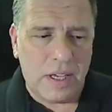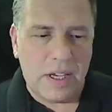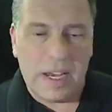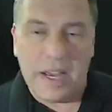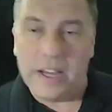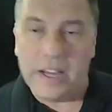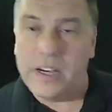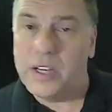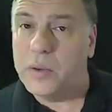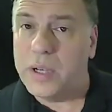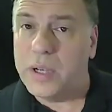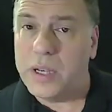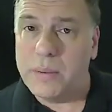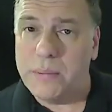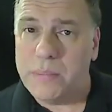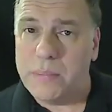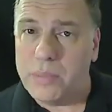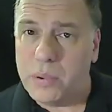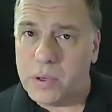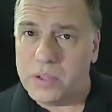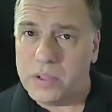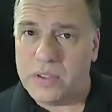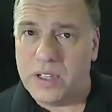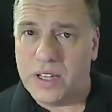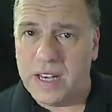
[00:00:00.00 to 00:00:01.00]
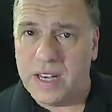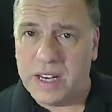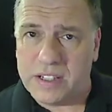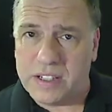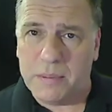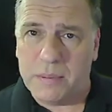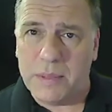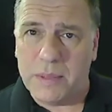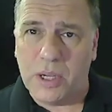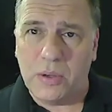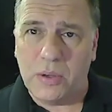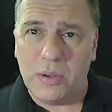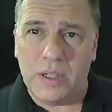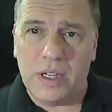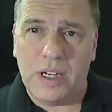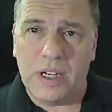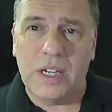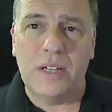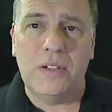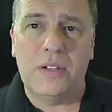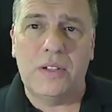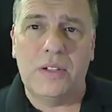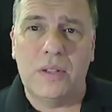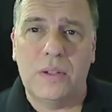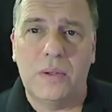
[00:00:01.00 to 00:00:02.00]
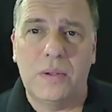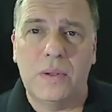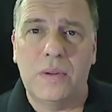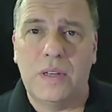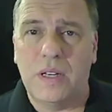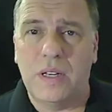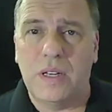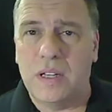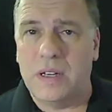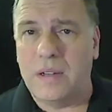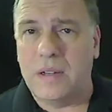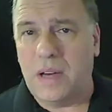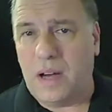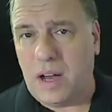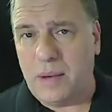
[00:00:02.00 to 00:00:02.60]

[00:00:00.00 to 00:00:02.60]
and you import the XML into the